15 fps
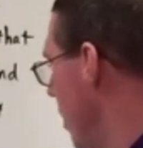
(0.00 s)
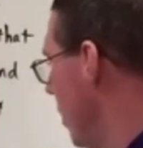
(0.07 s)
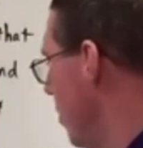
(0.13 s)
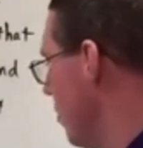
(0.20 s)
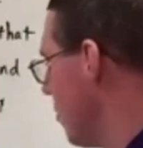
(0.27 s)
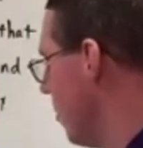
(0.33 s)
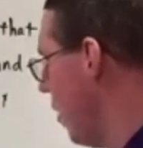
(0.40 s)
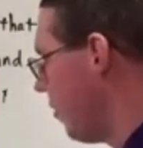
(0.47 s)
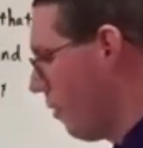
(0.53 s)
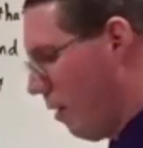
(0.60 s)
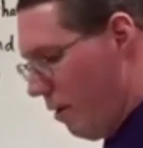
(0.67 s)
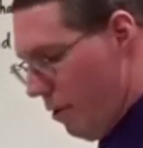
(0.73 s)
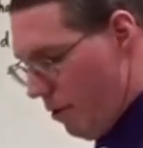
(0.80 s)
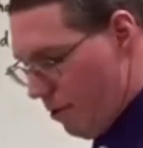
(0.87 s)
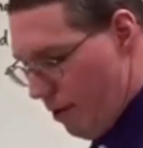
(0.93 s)
Here's
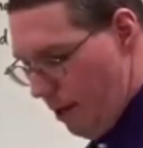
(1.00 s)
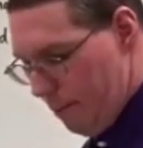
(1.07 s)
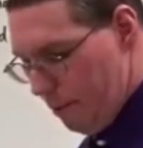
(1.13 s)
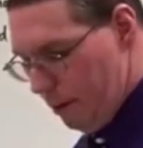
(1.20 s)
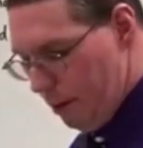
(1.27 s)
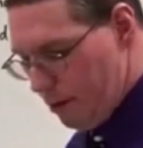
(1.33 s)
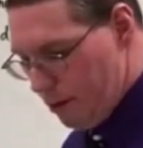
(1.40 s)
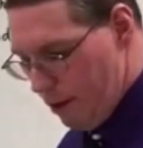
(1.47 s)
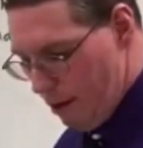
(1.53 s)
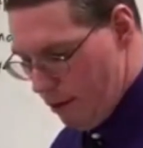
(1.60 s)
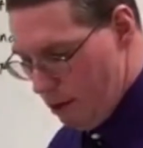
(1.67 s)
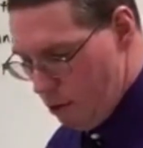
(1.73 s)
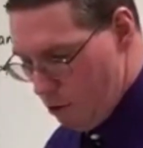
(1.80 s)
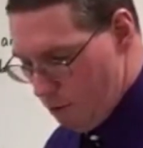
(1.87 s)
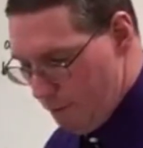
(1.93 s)
another example. Let's say
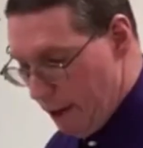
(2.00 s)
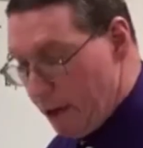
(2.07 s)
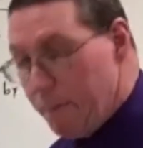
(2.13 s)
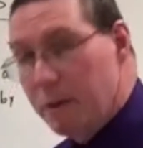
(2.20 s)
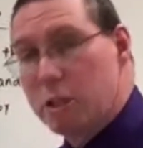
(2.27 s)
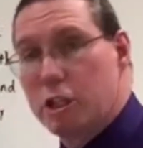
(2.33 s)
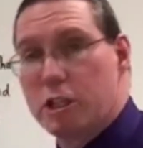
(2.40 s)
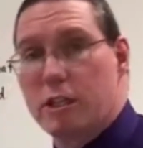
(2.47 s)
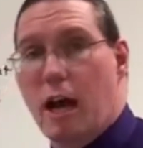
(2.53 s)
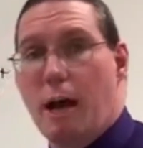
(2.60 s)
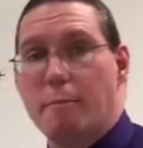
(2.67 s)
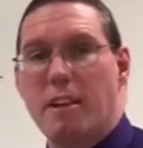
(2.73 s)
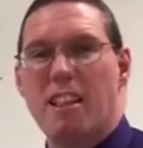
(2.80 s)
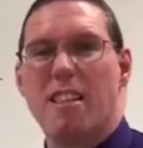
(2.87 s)
that you spend a bunch of time,